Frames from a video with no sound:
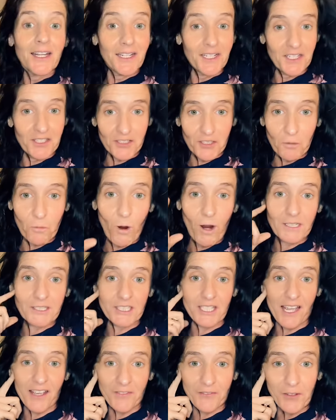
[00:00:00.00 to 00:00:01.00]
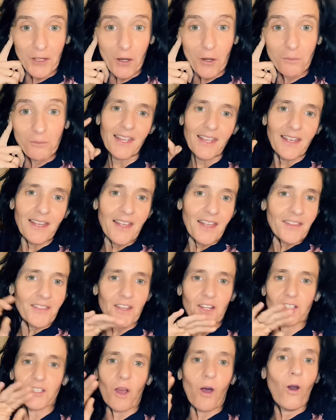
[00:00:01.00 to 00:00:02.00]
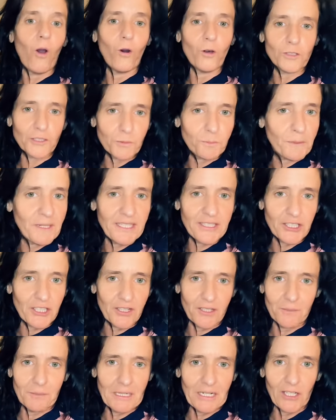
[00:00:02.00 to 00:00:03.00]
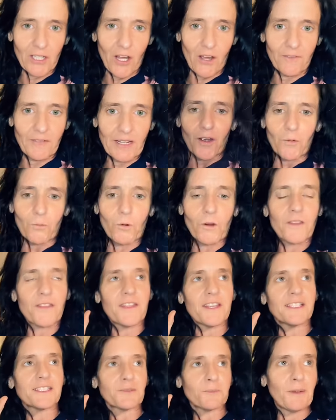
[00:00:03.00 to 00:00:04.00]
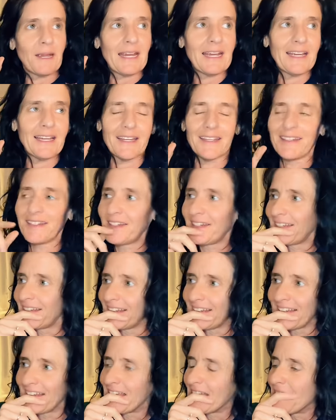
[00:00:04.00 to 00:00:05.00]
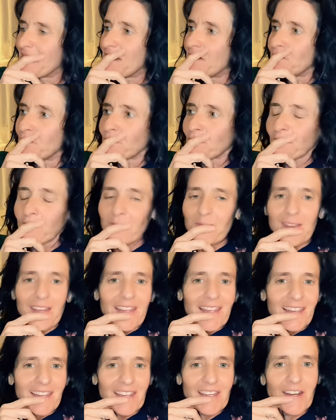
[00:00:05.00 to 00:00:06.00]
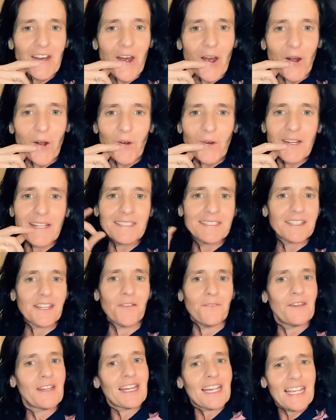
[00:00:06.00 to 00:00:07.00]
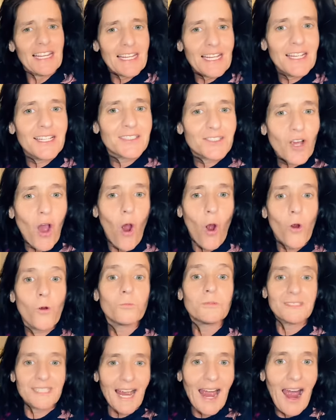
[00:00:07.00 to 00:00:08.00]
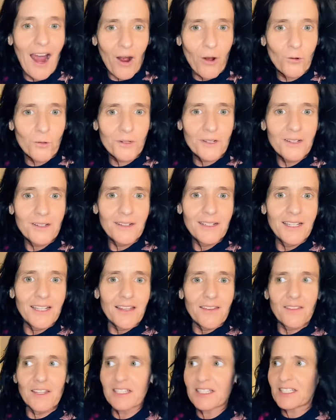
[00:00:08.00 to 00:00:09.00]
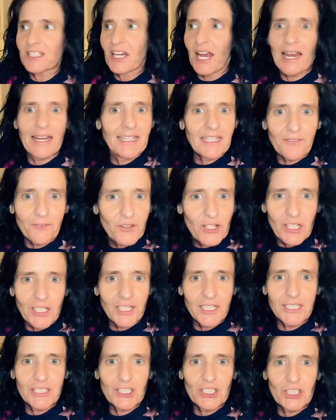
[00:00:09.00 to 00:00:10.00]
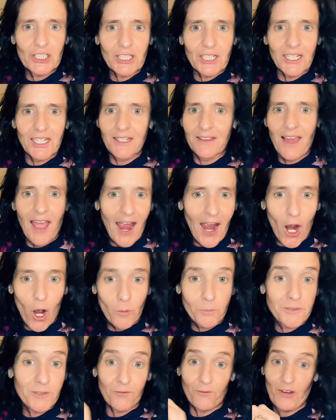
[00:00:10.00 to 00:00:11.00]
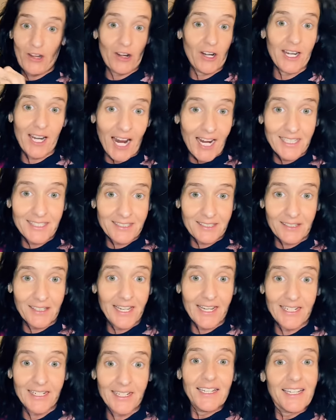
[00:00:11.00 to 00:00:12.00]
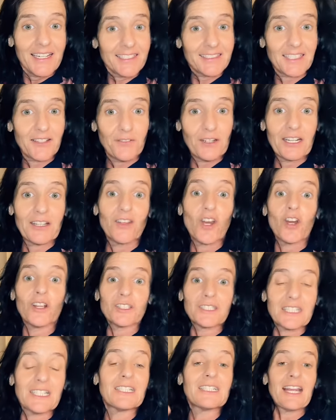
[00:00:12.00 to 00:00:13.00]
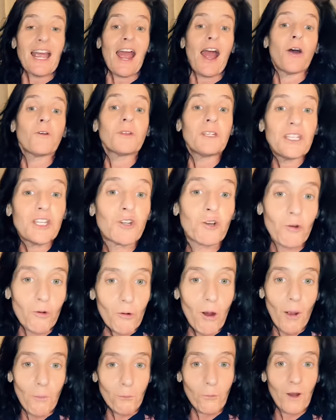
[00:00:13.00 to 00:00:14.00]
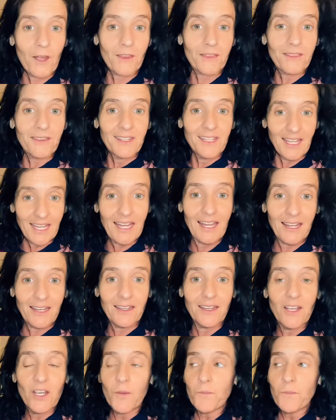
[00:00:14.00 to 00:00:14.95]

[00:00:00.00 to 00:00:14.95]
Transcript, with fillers: needs to watch that film. There's a whole speech in the middle of it where this man, you know, he's living in his hometown, this tiny village in the Alps, very isolated. He's living in the, the town he grew up with in